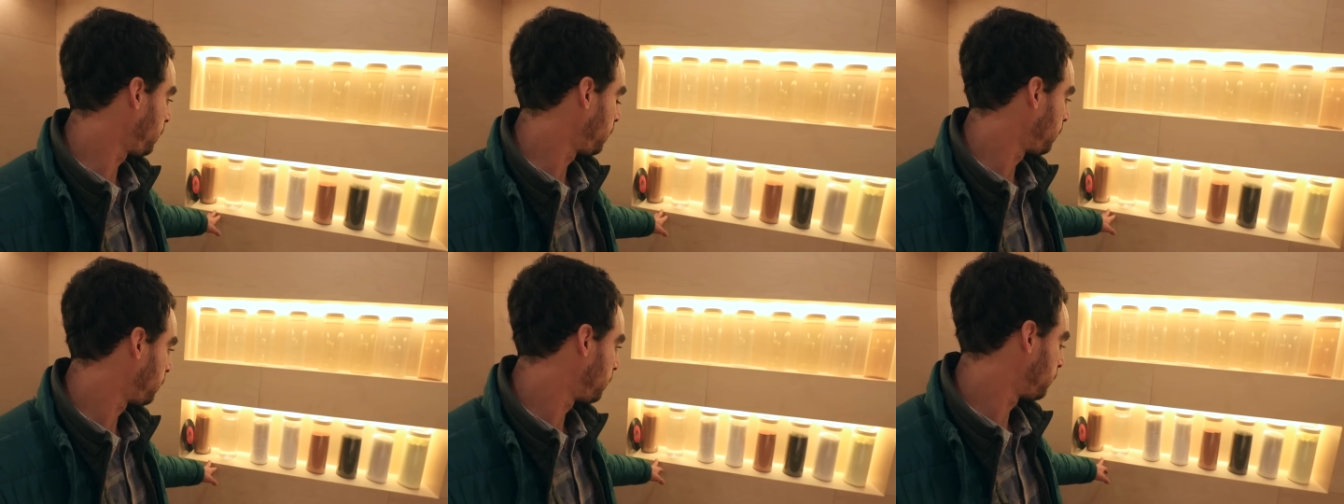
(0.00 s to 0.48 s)

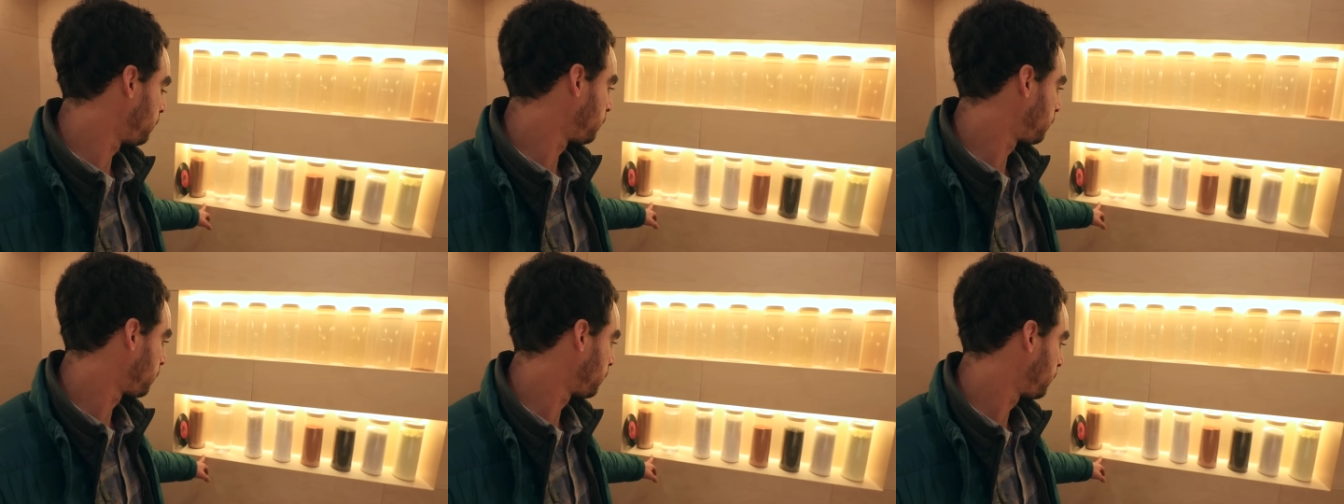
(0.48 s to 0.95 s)

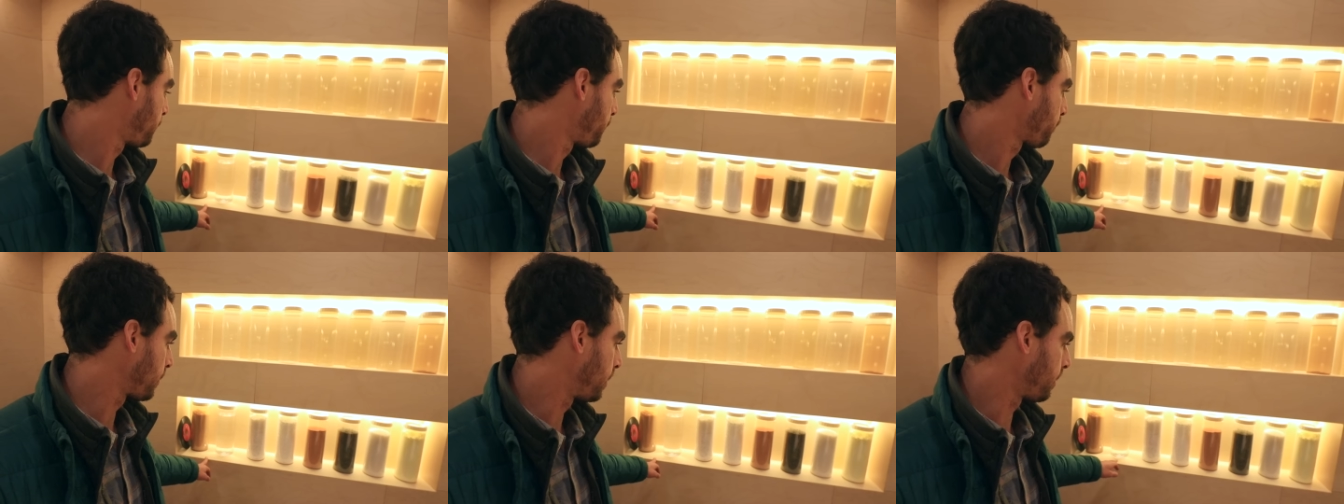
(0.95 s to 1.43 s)
is,
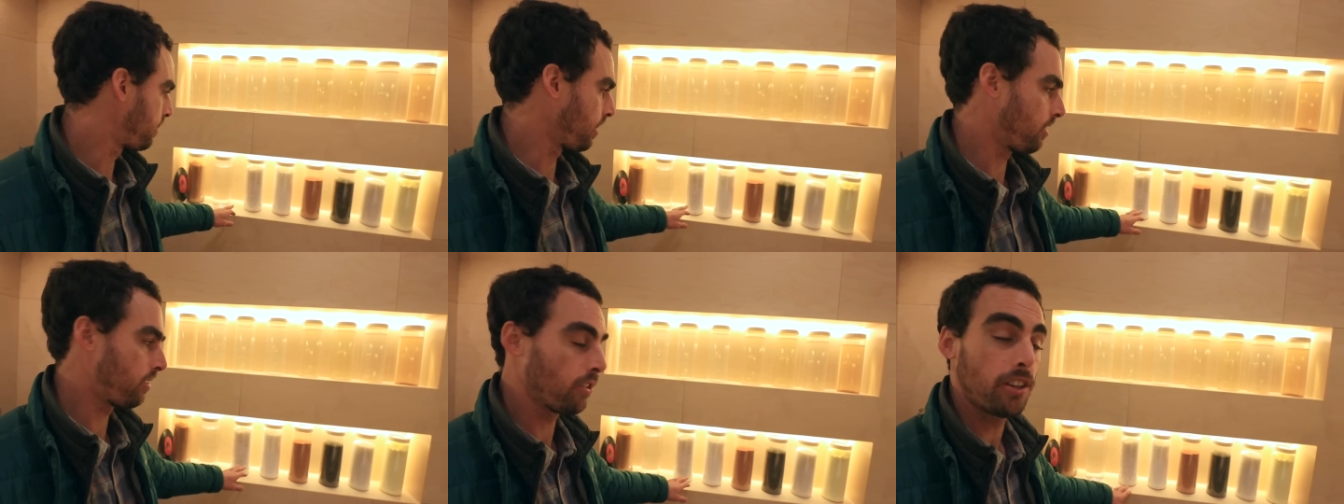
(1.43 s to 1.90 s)
I think it's
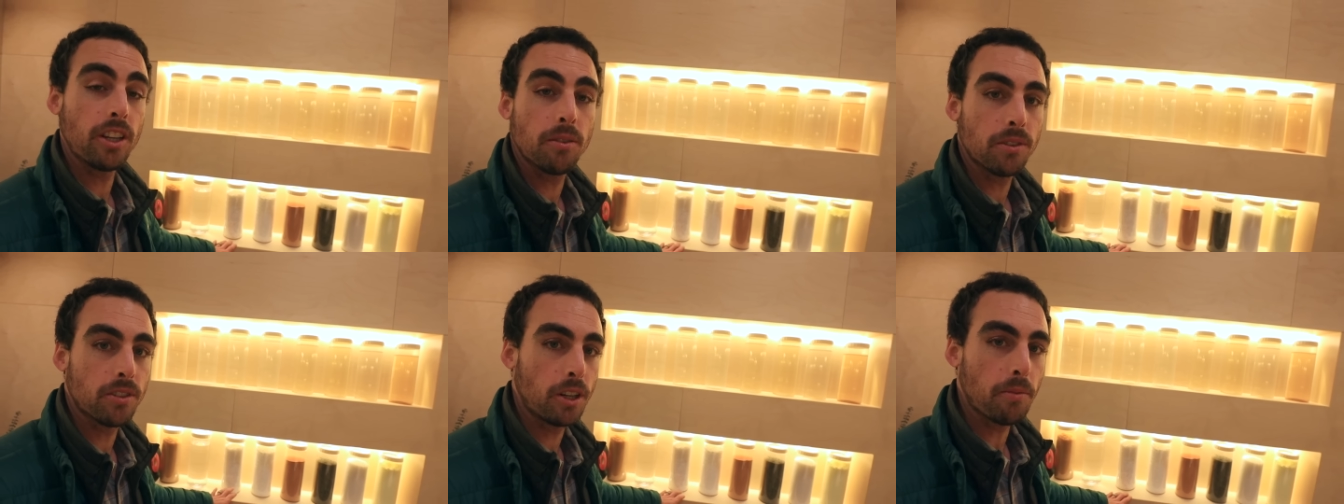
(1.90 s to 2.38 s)
like
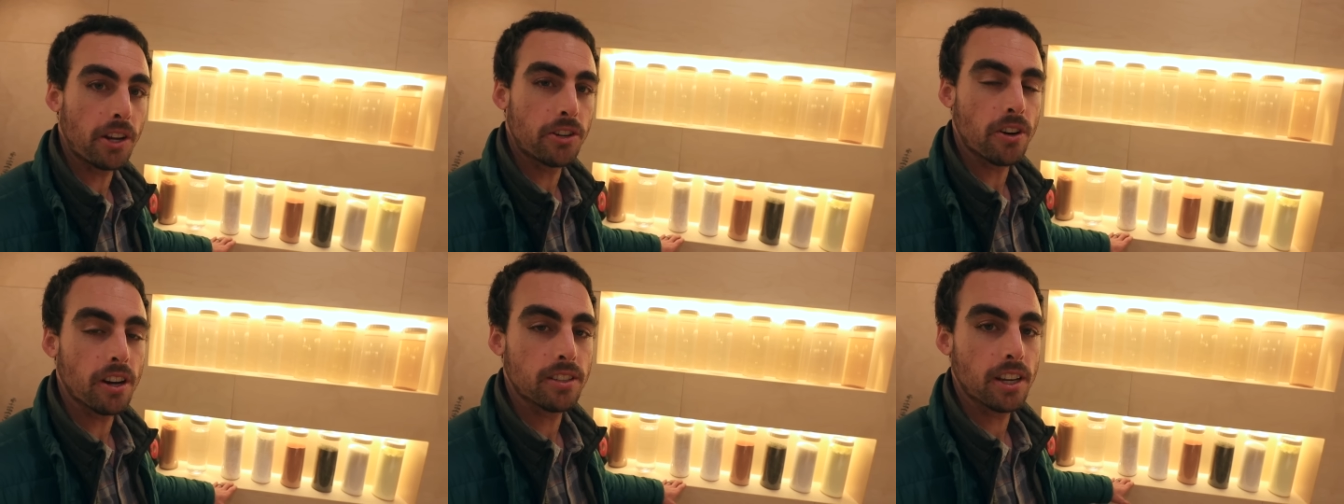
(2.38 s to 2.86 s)
sodium, sodium
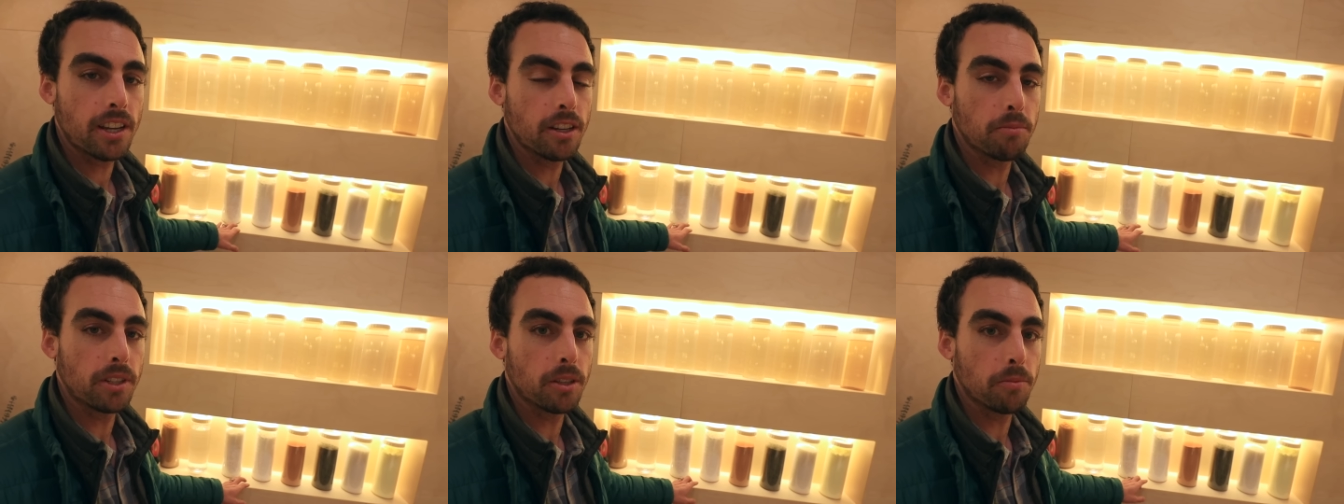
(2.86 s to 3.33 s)

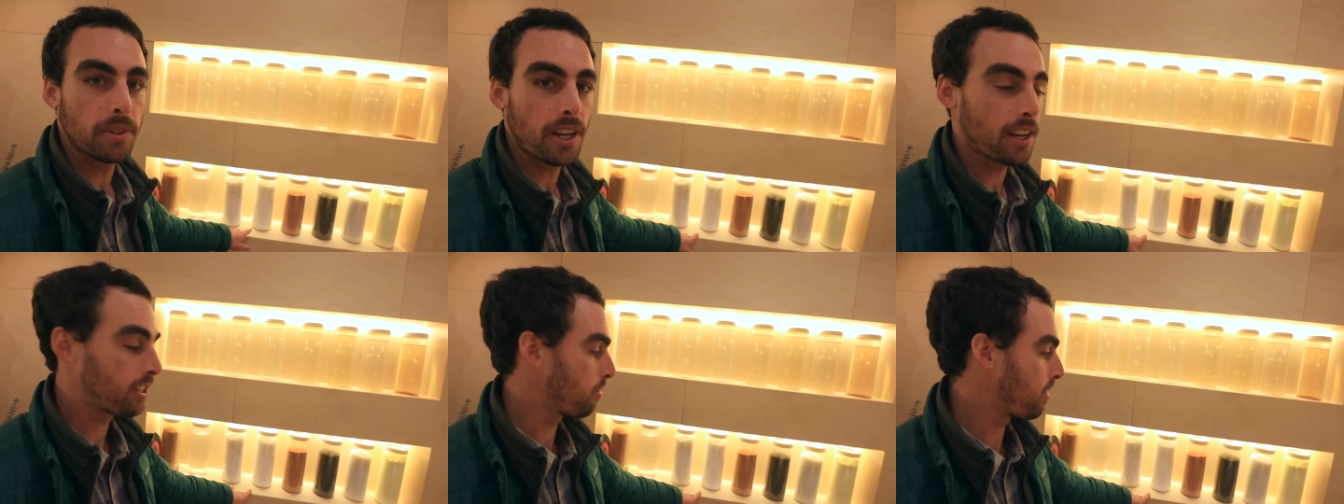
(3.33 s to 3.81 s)
hydroxide, but the
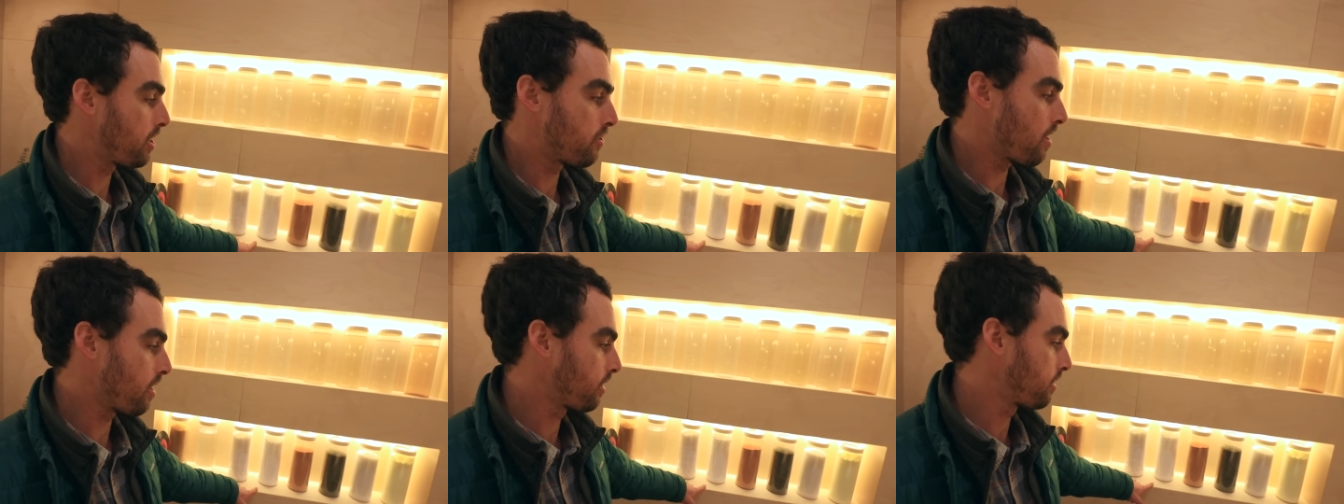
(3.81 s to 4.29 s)
potassium
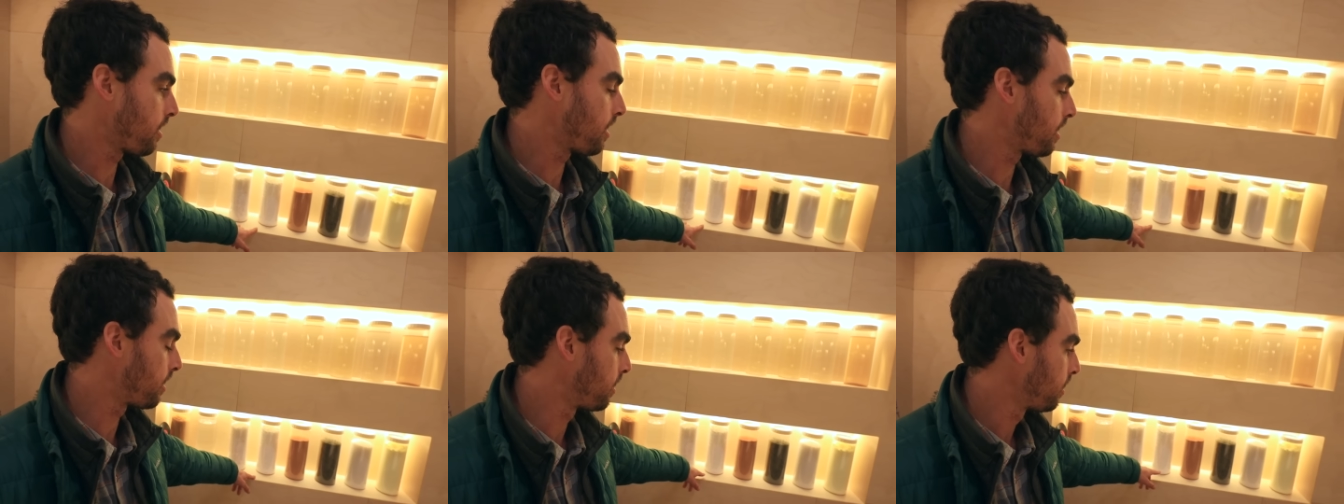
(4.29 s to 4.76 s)

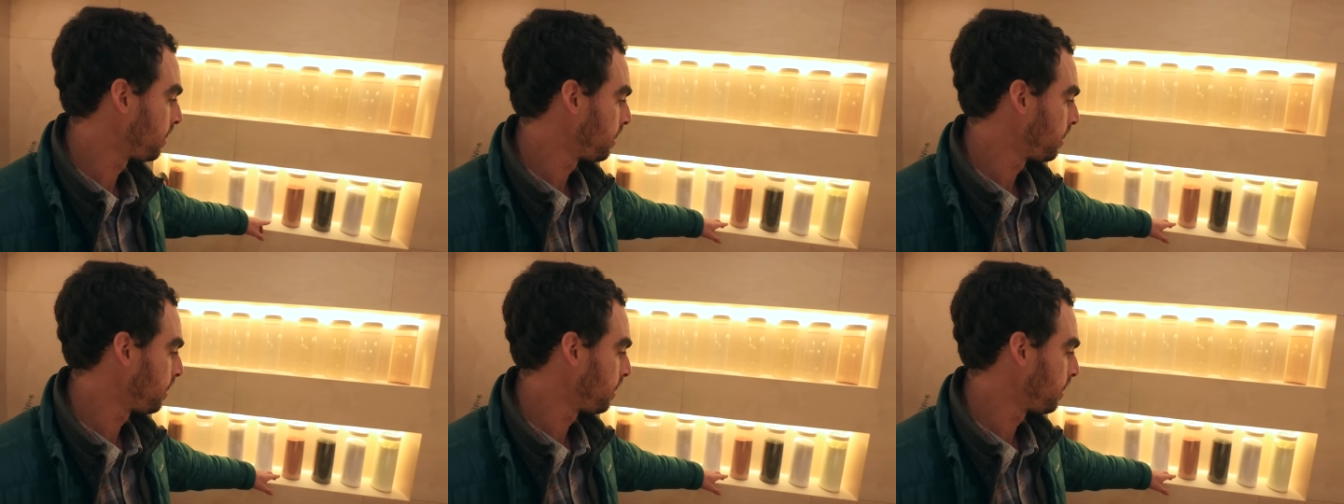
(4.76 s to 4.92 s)
hydroxide.